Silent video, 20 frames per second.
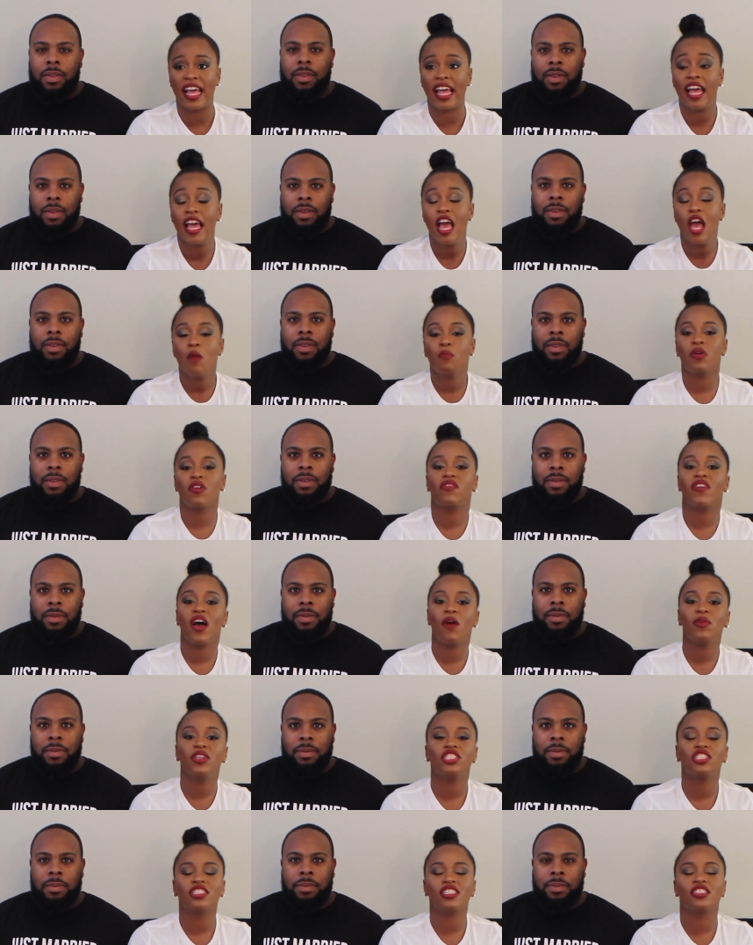Speaker 1: that. But that
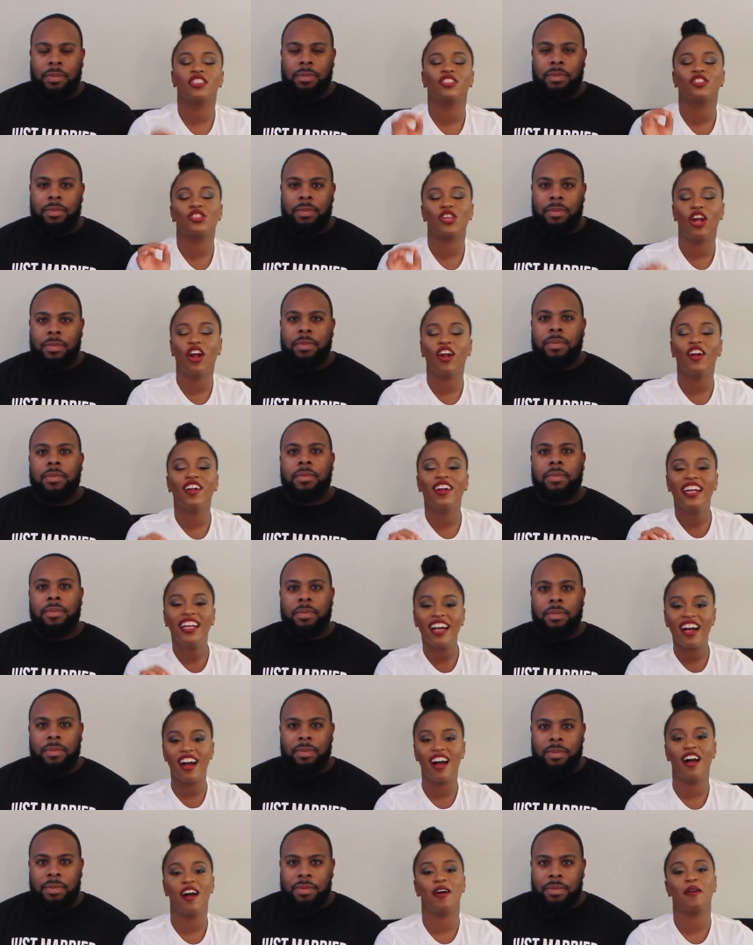was just the turn
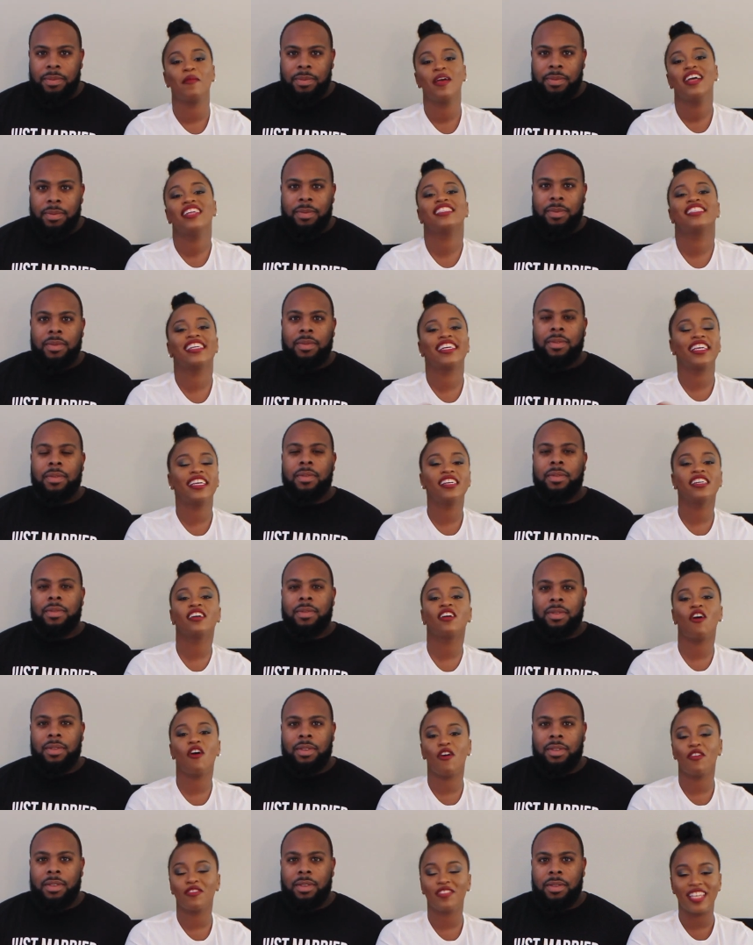up to kick
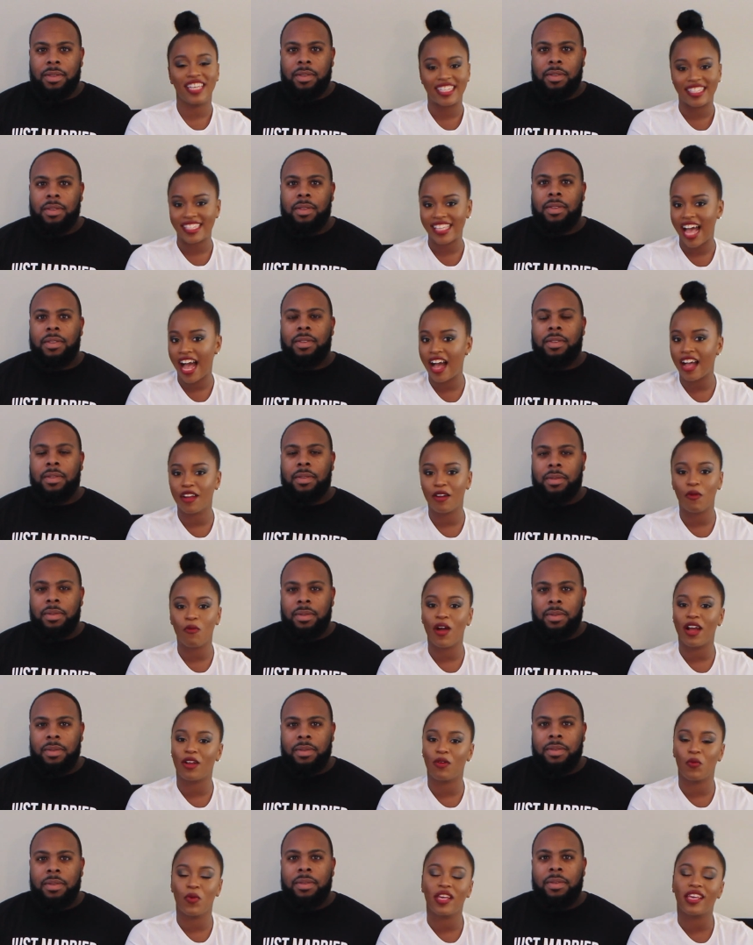off the entire
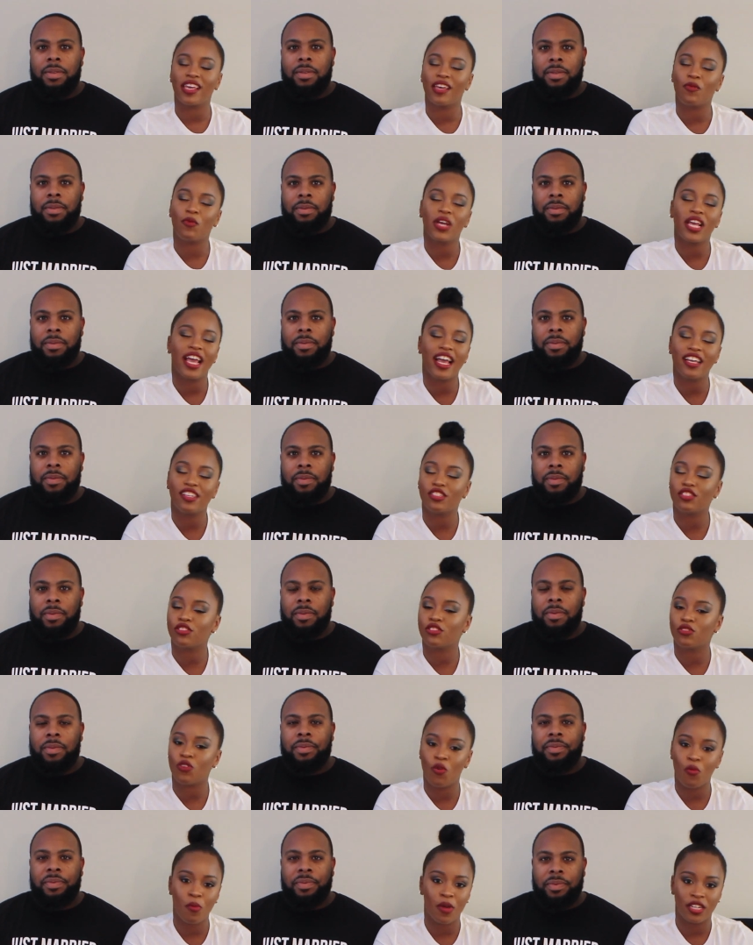wedding weekend. We had
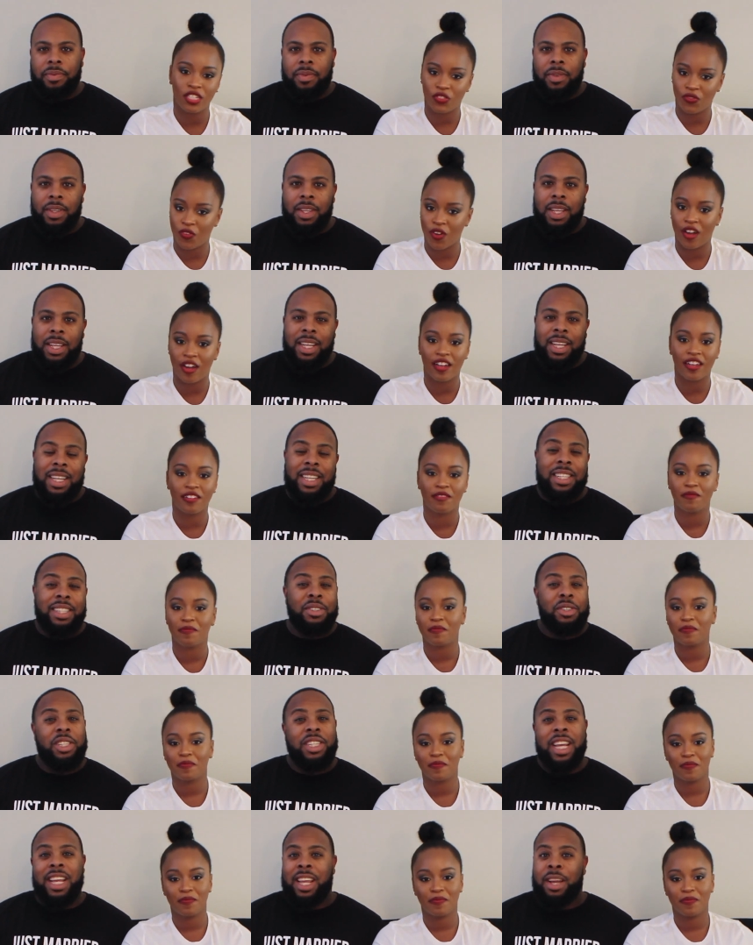so much fun.
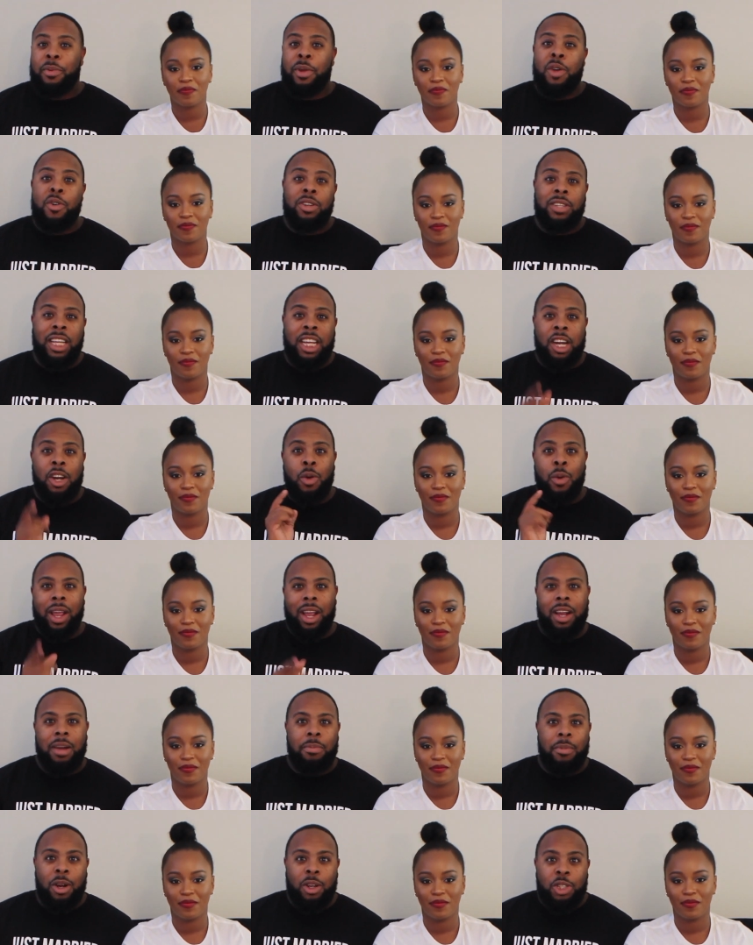
Speaker 2: So check it. We're gonna take a quick
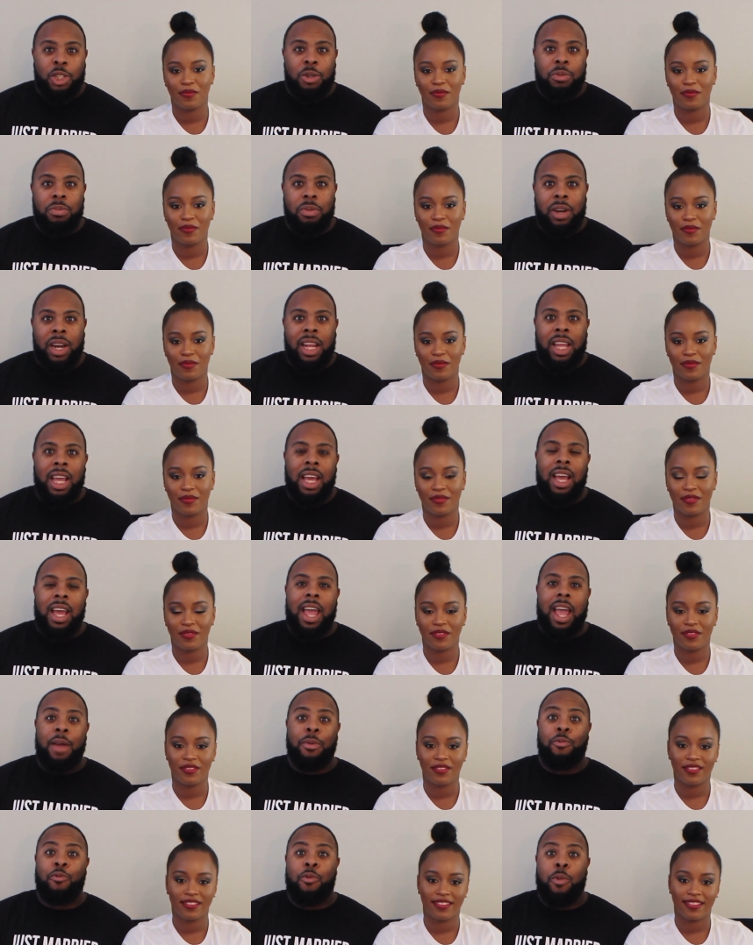commercial break.
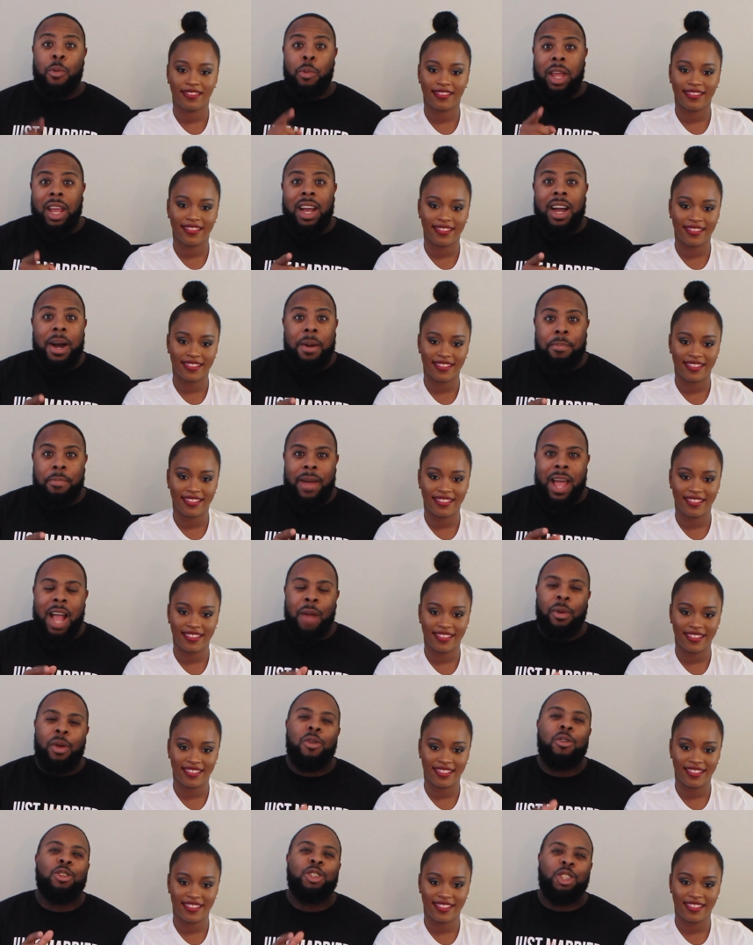And when we come back,
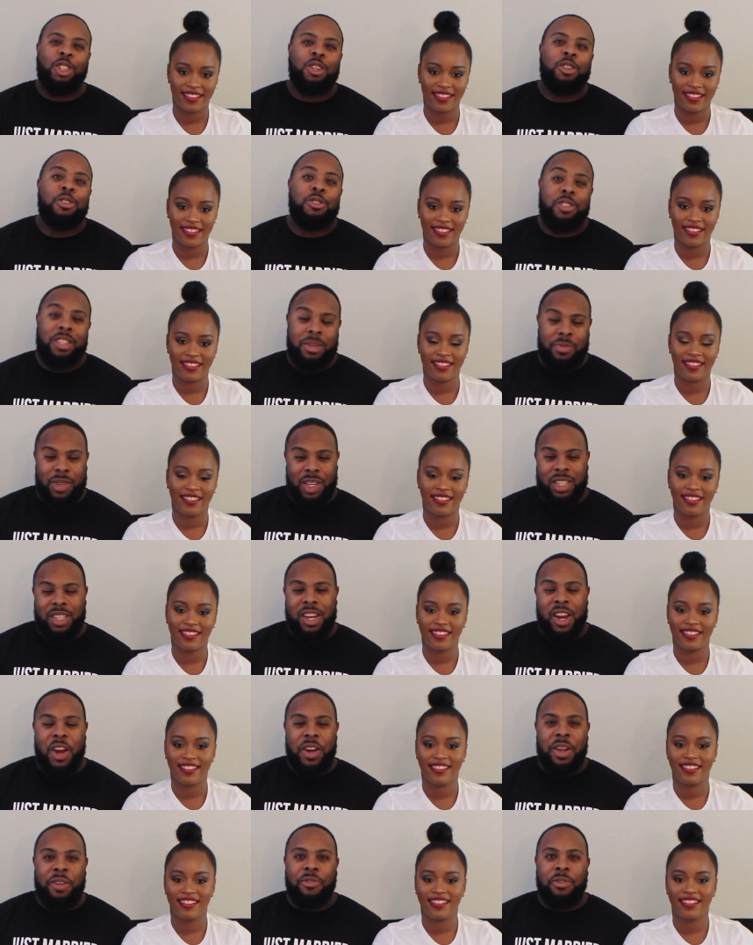we're going to show you some of the
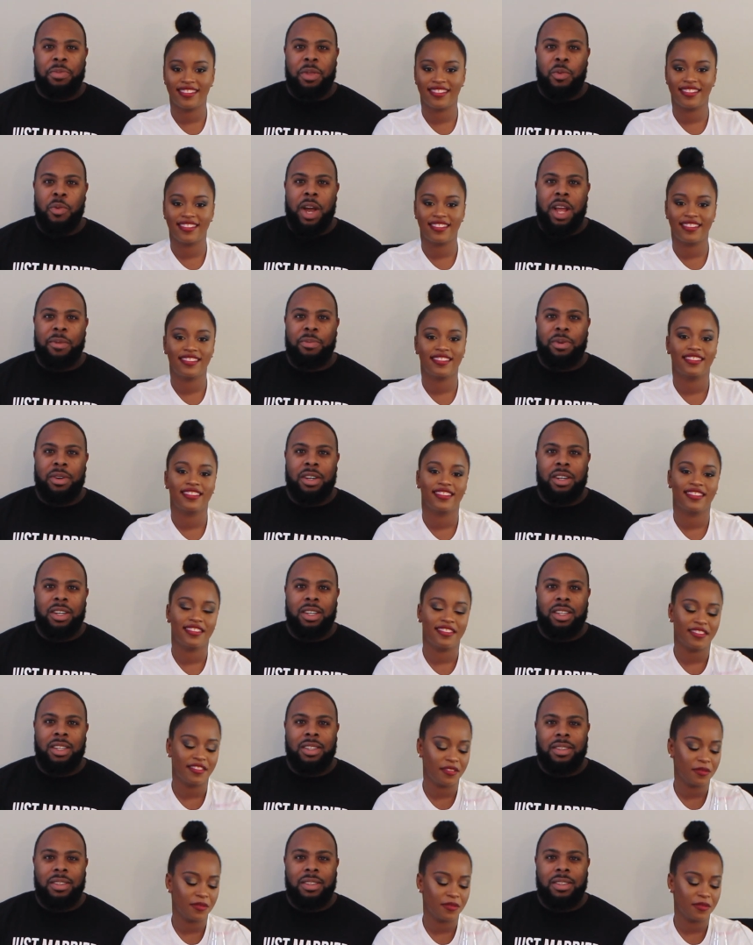turn up from the white party.